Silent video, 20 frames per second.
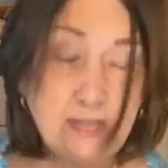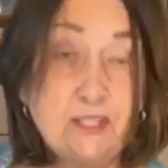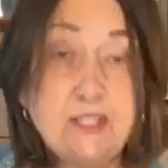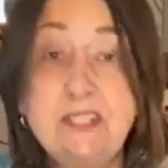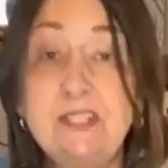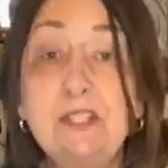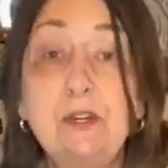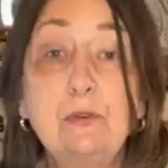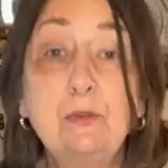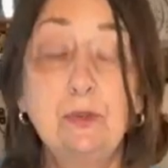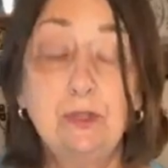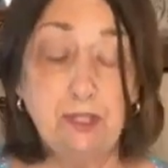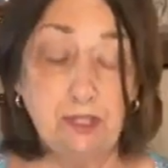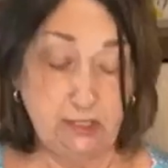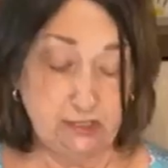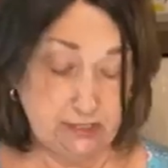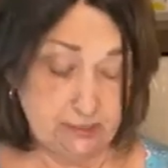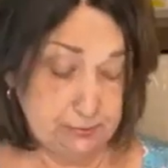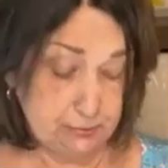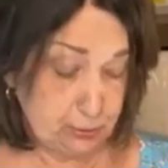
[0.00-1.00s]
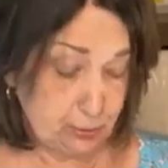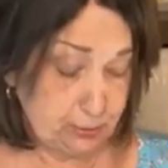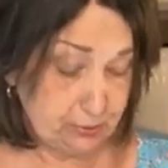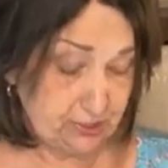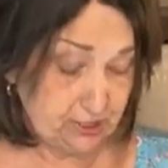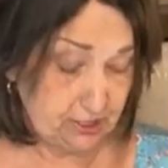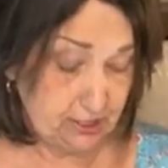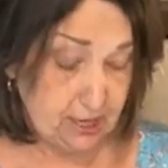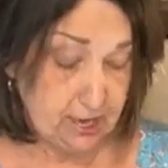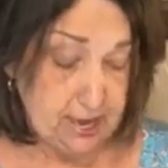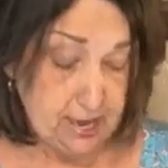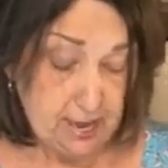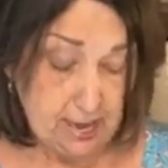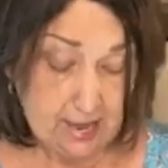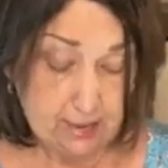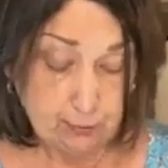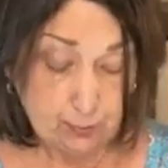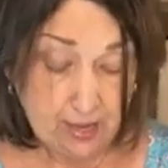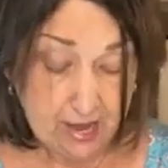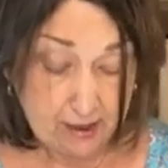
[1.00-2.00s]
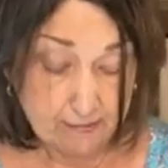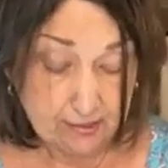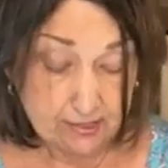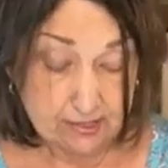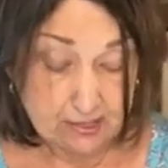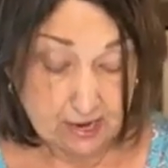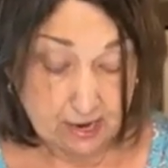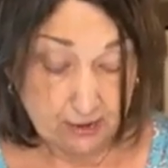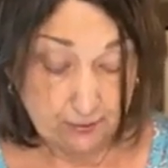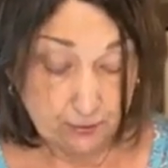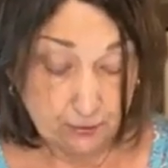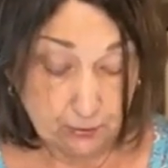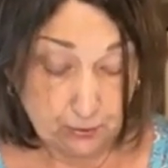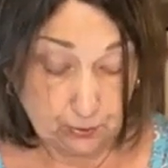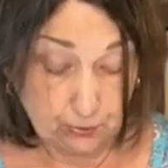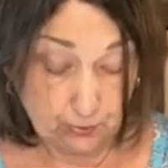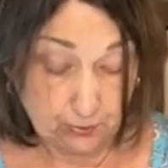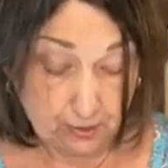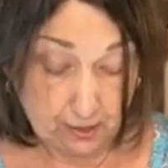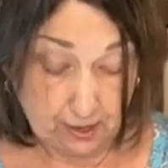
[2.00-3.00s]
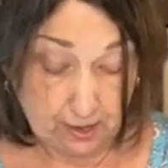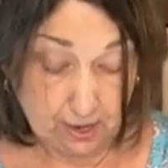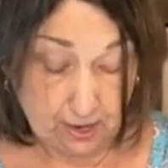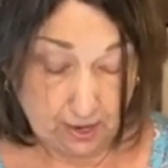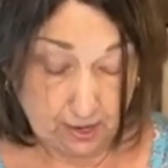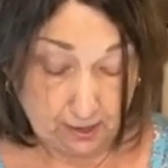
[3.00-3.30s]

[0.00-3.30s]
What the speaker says: It's just a really good subscription. And we have another